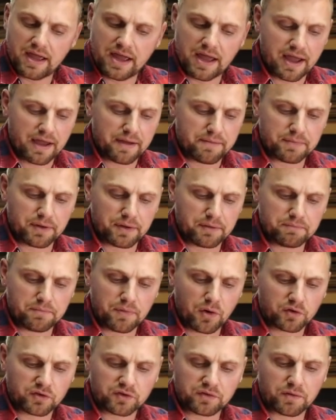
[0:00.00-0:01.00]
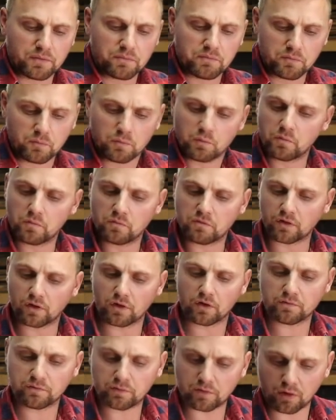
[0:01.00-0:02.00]
uh, but most of them
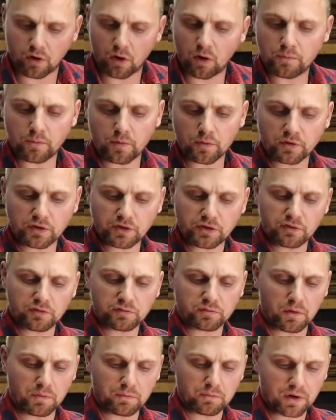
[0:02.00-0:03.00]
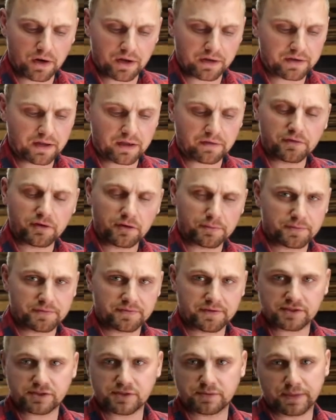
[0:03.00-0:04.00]
for, for homeowner use won't break now if you're a
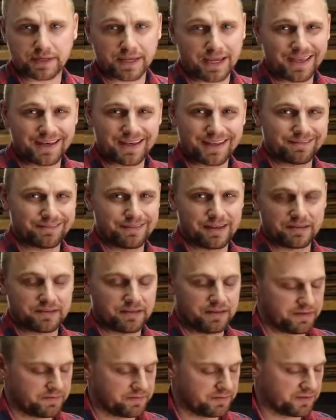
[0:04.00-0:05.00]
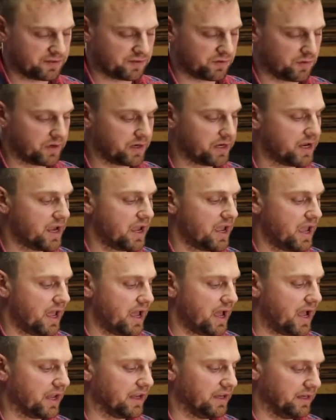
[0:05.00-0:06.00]
professional mechanic that's a different story
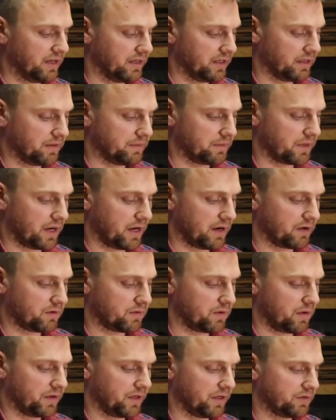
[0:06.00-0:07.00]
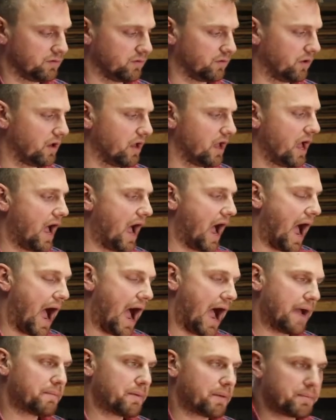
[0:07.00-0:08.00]
uh, you need a little bit higher quality tool
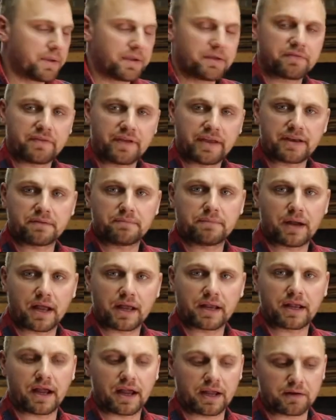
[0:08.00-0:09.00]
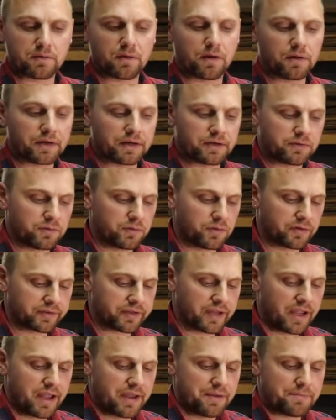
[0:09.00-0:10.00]
I'm a big fan of buying high quality
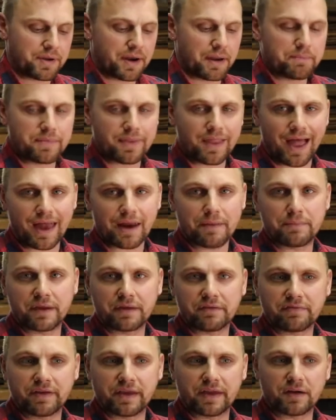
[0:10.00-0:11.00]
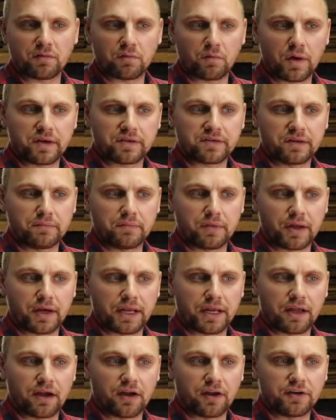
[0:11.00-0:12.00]
tools, but I'm not a big fan of wasting
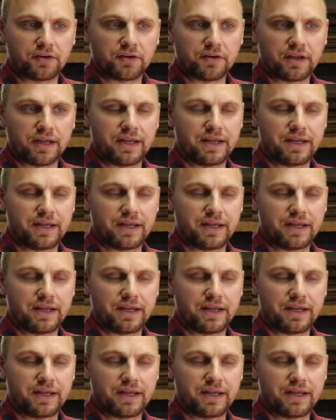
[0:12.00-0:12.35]
money on